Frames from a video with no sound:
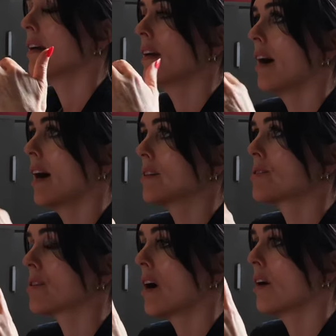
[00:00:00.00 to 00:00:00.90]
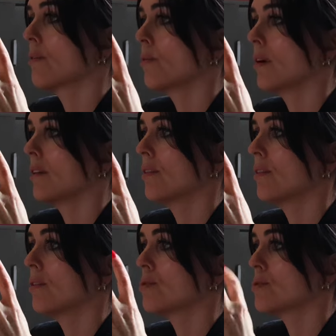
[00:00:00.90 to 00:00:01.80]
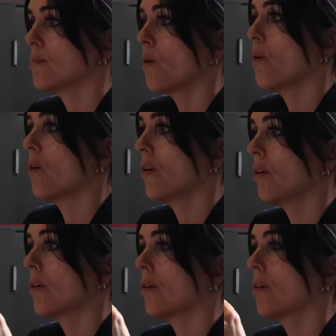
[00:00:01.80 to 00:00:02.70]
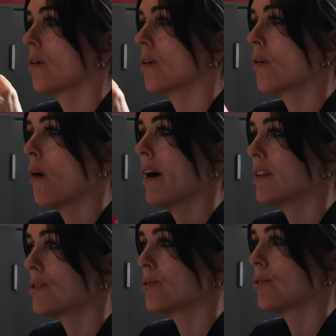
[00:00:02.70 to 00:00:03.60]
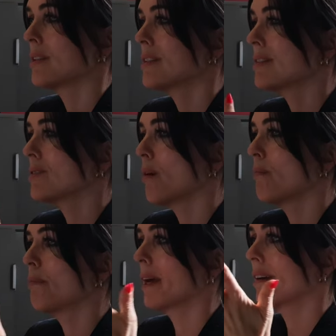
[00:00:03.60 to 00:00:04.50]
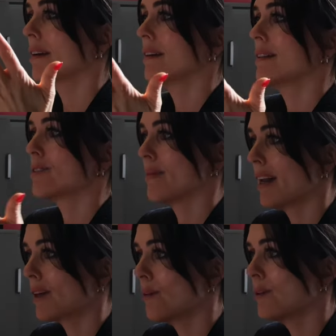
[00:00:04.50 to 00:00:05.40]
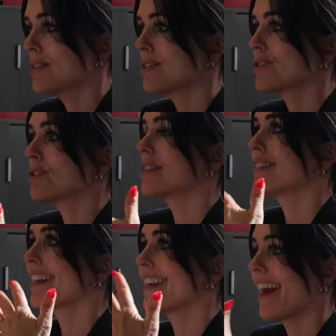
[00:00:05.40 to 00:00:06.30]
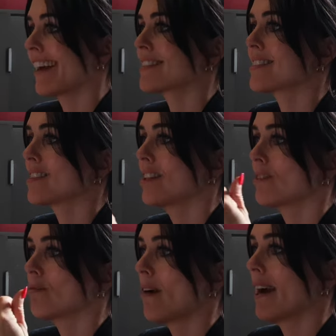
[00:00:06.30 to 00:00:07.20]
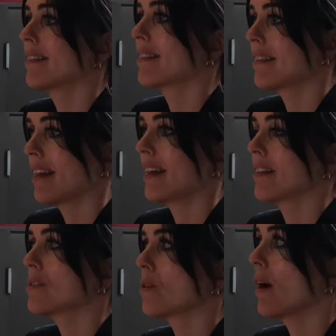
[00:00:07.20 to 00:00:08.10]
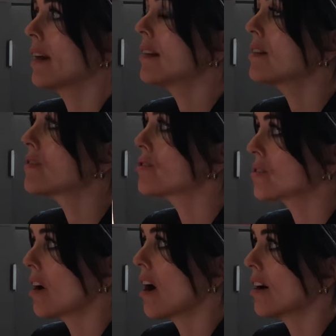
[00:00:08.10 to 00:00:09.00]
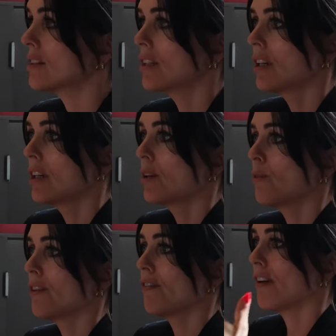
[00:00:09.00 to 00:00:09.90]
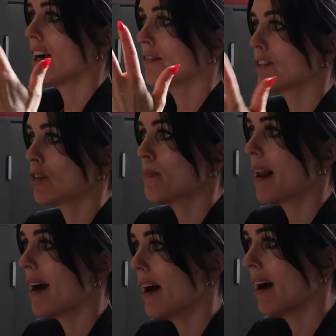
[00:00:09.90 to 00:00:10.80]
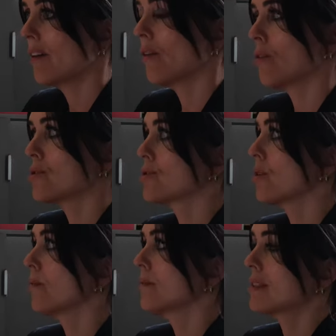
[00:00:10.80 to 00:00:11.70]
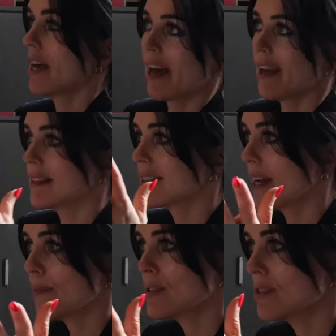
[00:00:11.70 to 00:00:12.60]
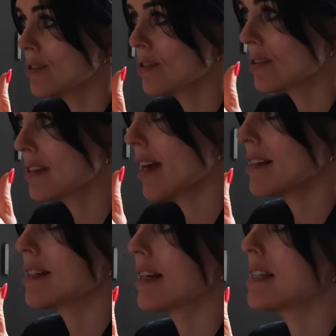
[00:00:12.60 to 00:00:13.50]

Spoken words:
it had to start with small, quiet choices, not big, dramatic ones, just the next right thing. So I didn't start with a 5-year plan or some 10 steps to success